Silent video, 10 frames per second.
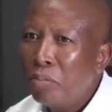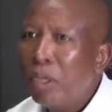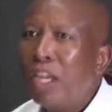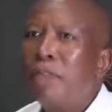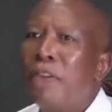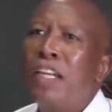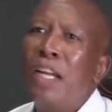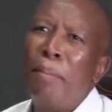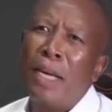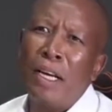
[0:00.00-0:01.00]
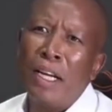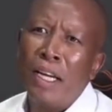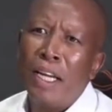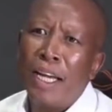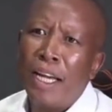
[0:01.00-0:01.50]
behave in a manner
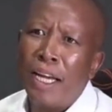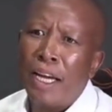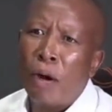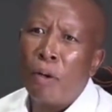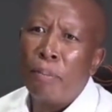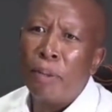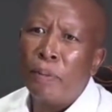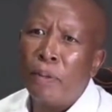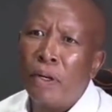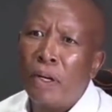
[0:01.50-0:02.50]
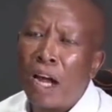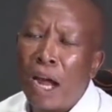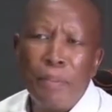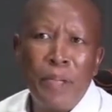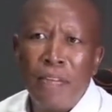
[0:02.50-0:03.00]
our people
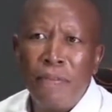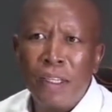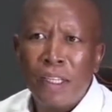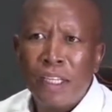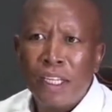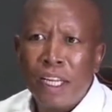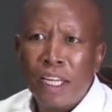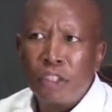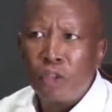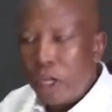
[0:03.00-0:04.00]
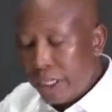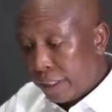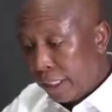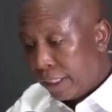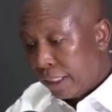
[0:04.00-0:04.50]
are behaving? So
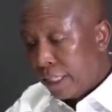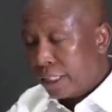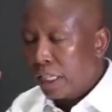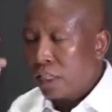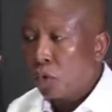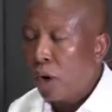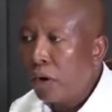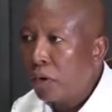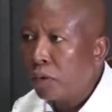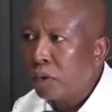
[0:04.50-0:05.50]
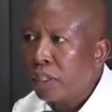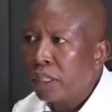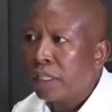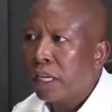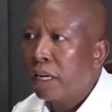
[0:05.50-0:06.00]
it's one of those
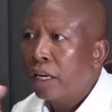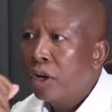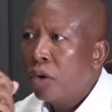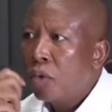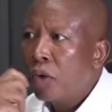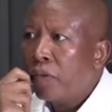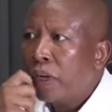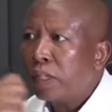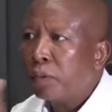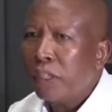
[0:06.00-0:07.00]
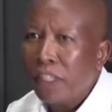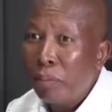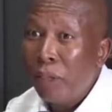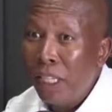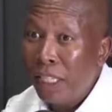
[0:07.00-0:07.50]
things that we have a
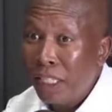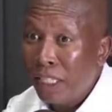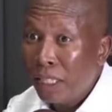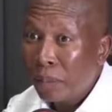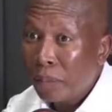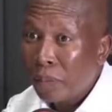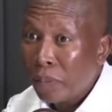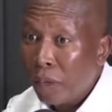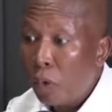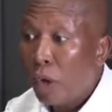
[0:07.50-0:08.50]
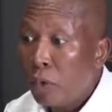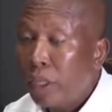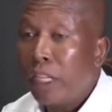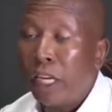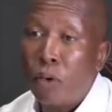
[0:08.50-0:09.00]
responsibility when
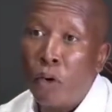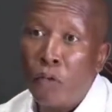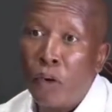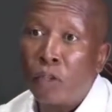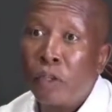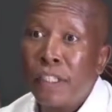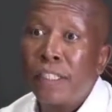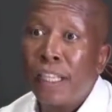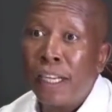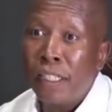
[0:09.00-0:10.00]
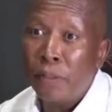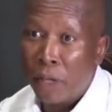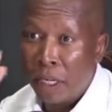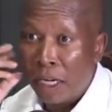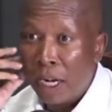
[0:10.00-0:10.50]
we take over to instill a
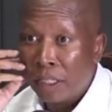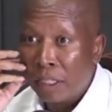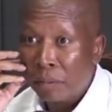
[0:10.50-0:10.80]
different culture.